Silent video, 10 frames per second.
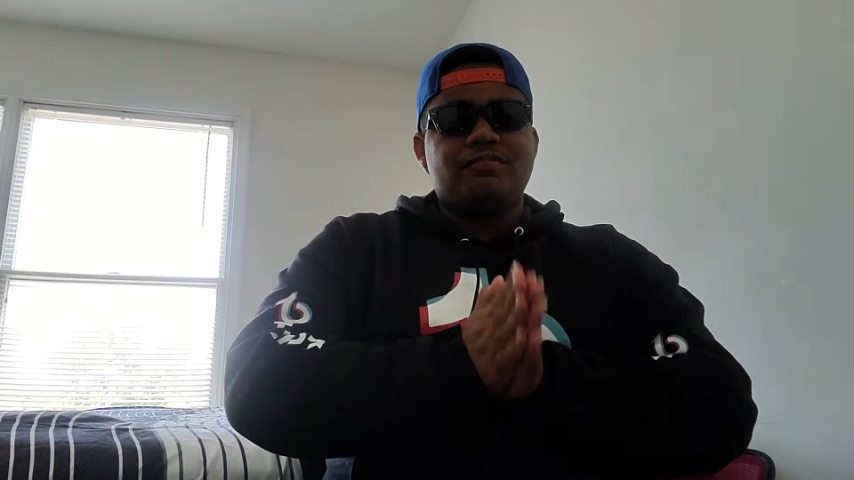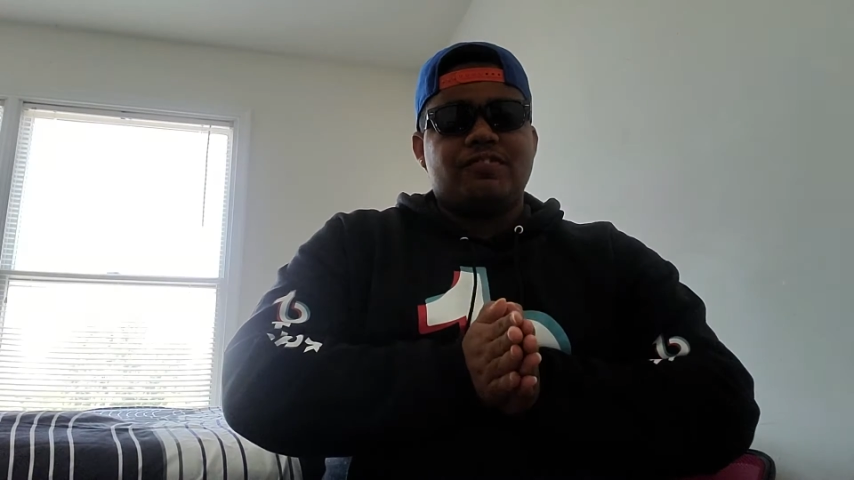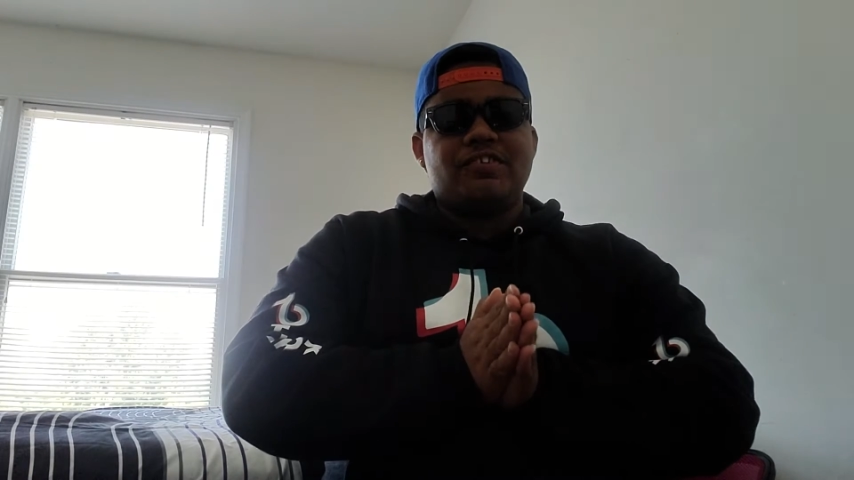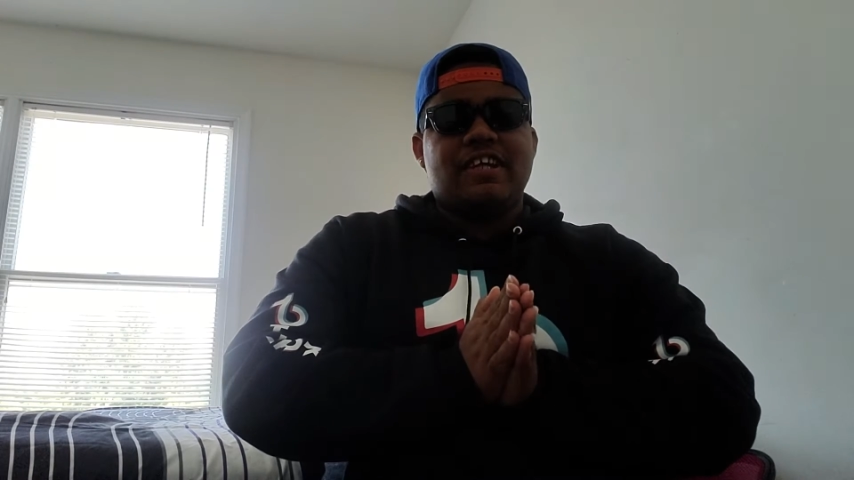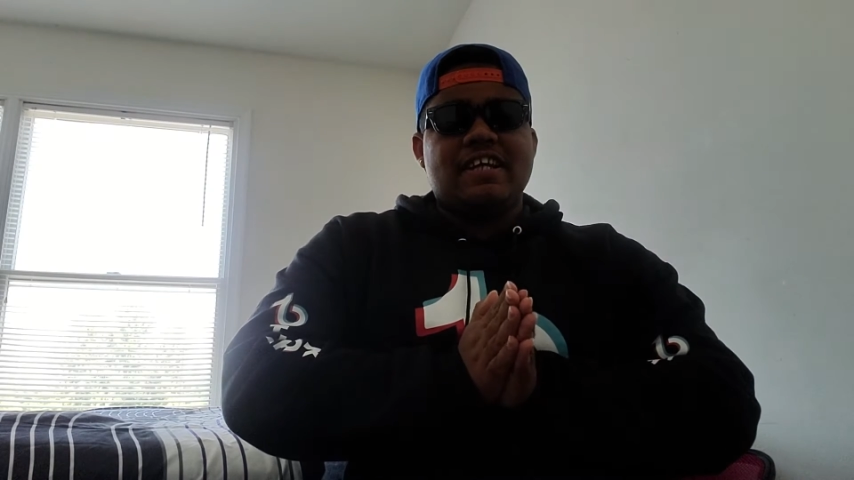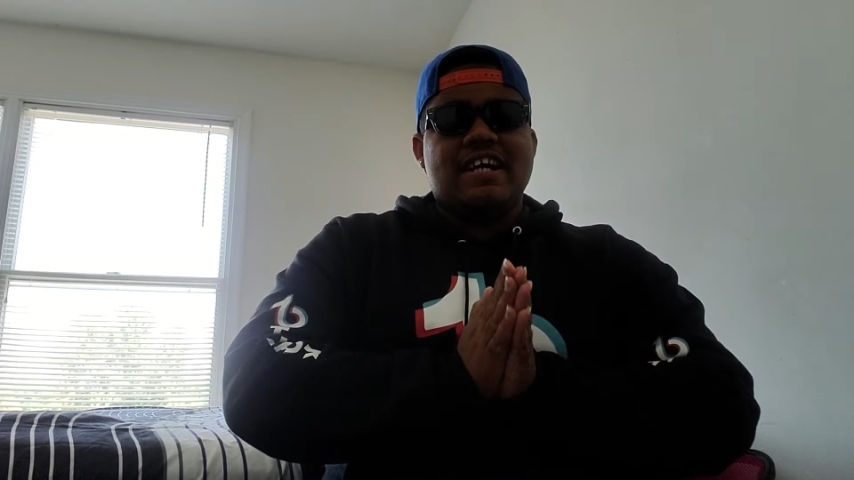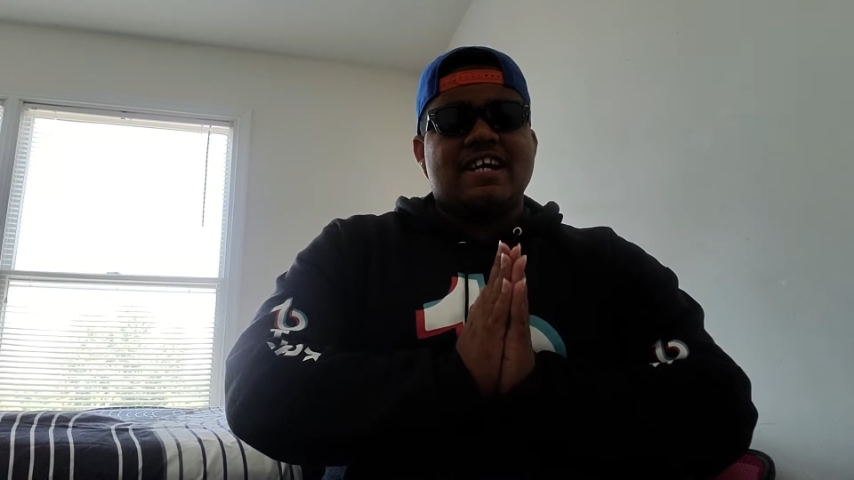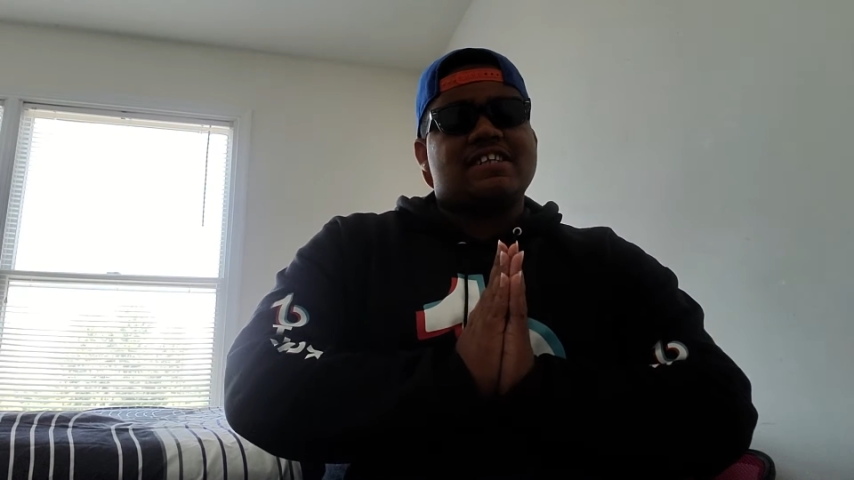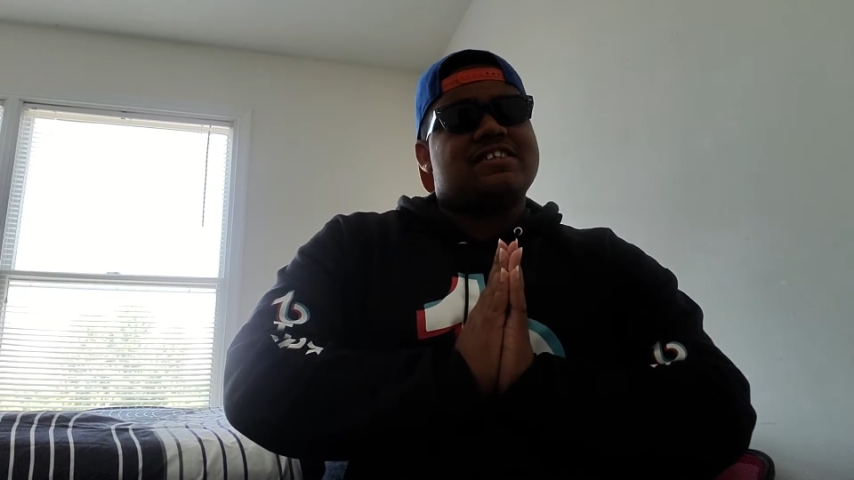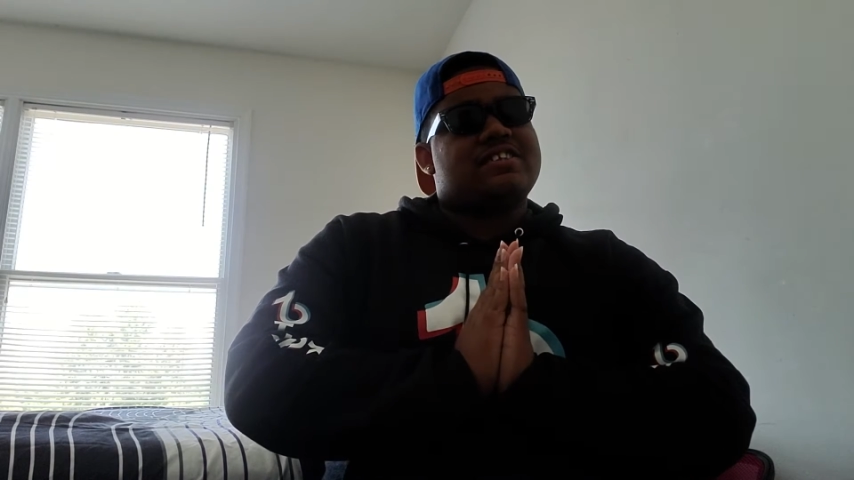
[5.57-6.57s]
Today
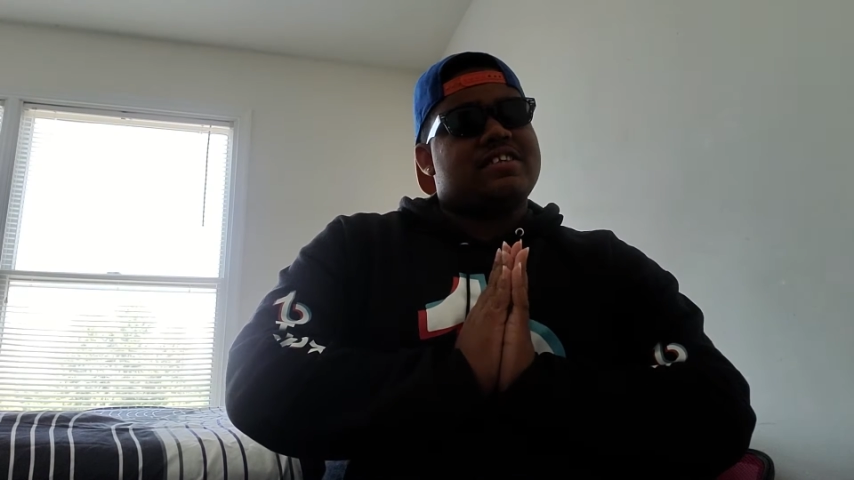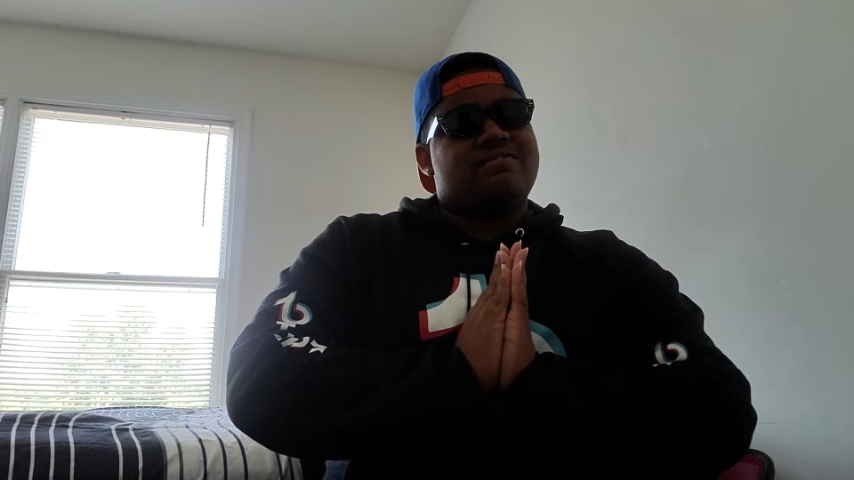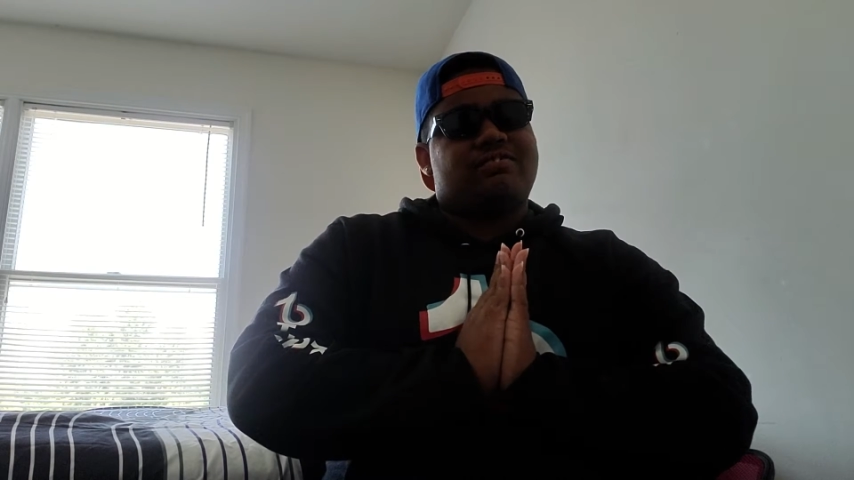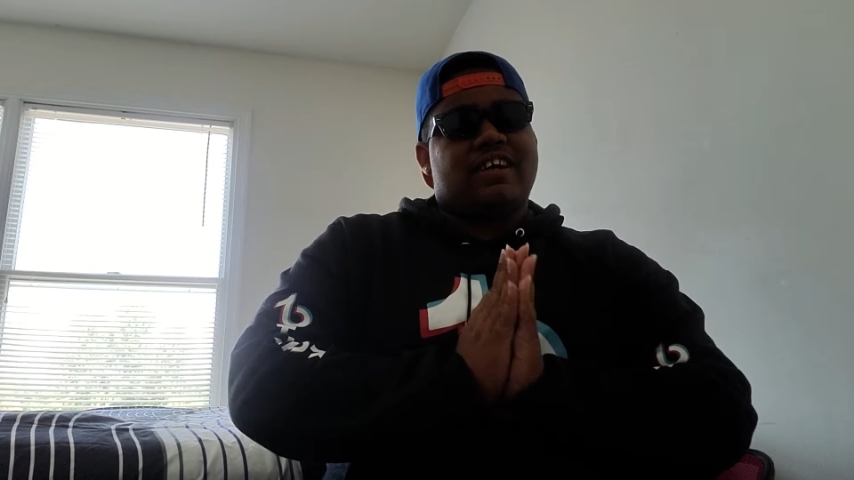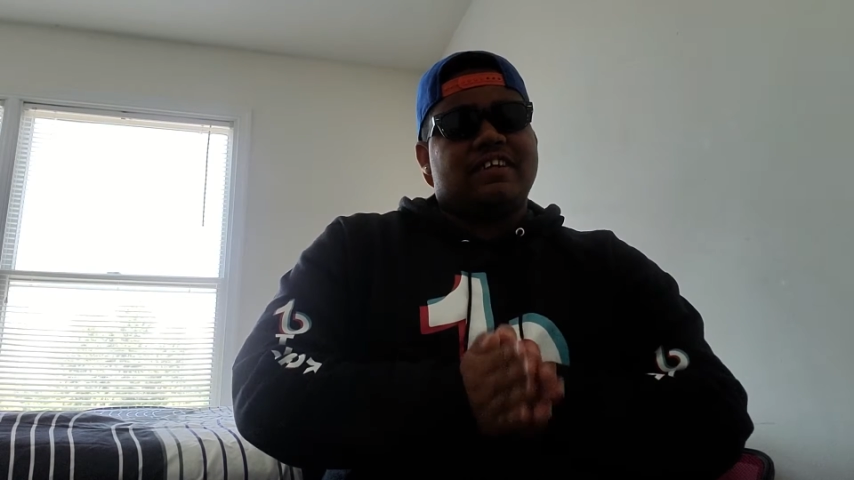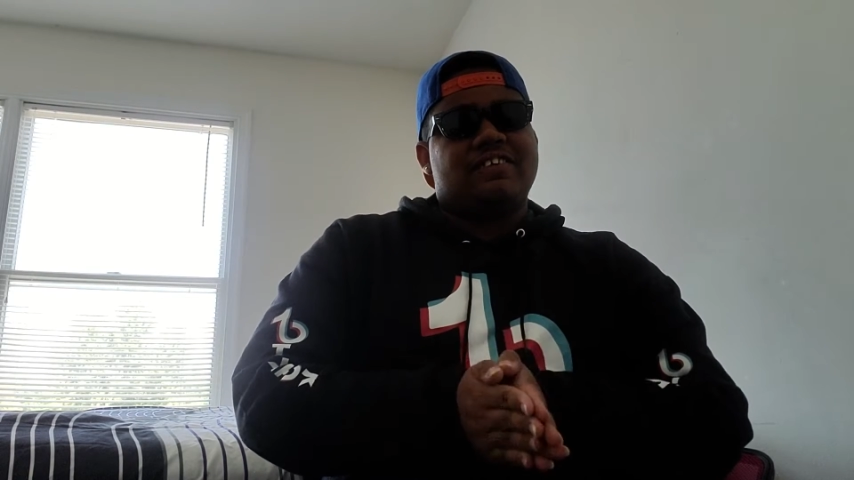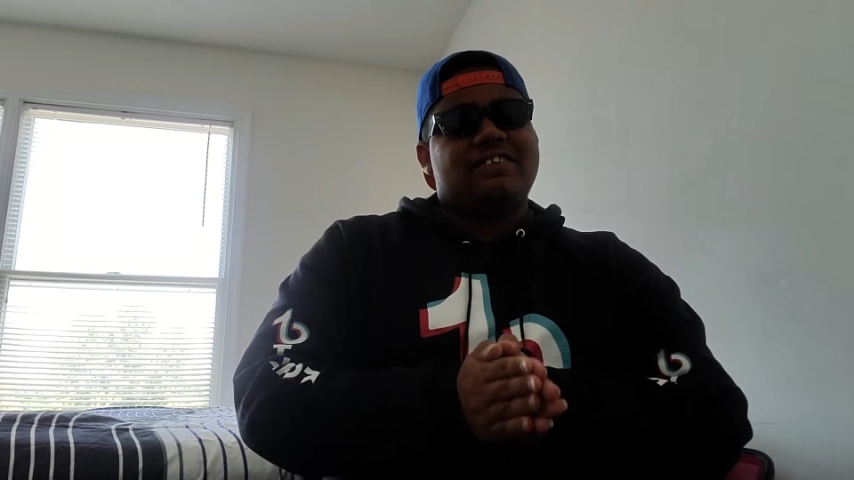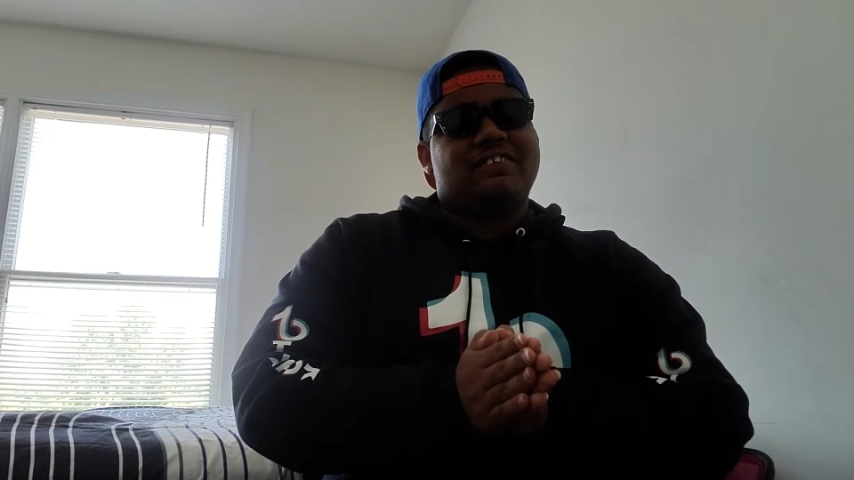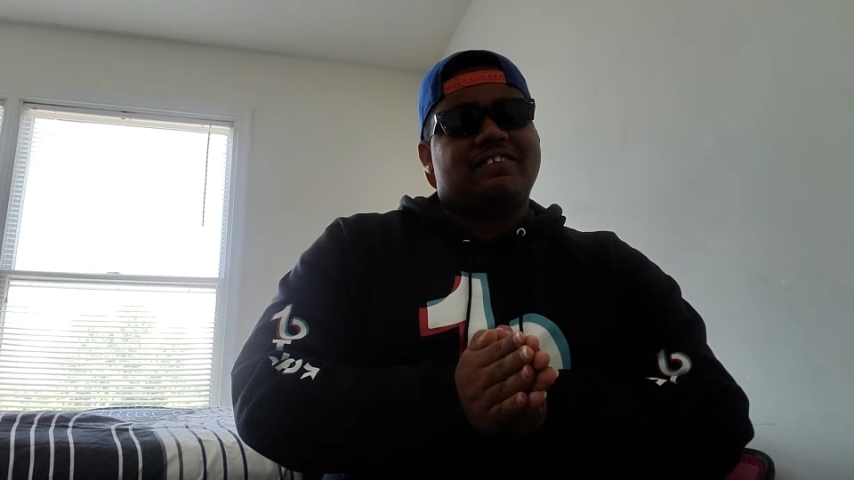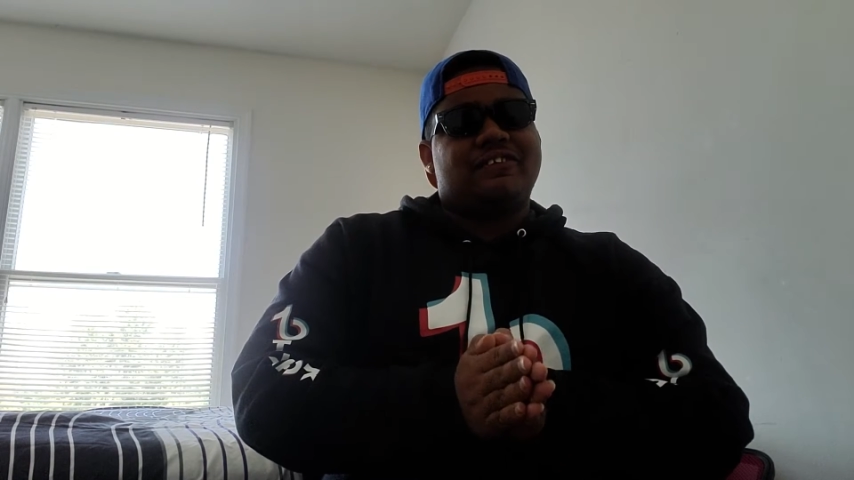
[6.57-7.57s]
guys, the final